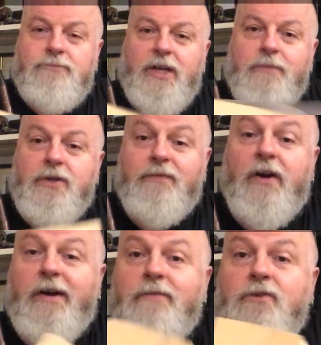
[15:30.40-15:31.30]
James Ellroy.
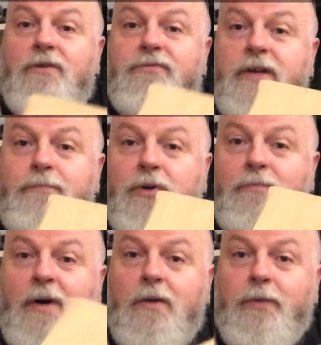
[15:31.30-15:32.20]
I even got a free
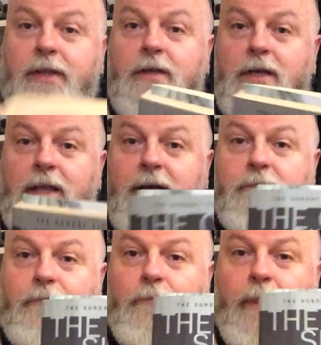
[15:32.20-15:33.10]
bookmark with it. Look at that.
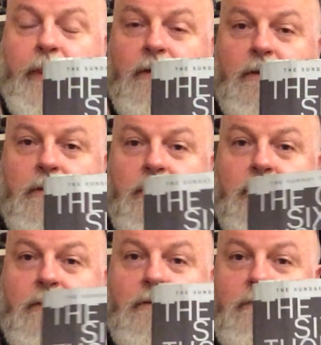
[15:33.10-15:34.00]

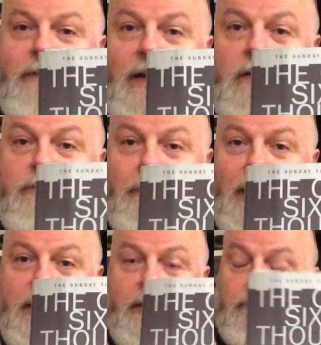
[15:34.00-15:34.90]
Value for
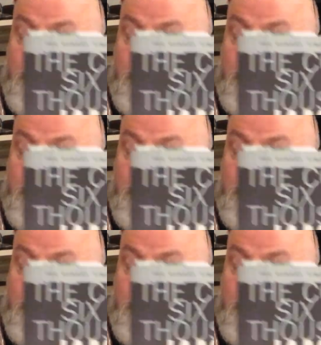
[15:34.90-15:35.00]
money.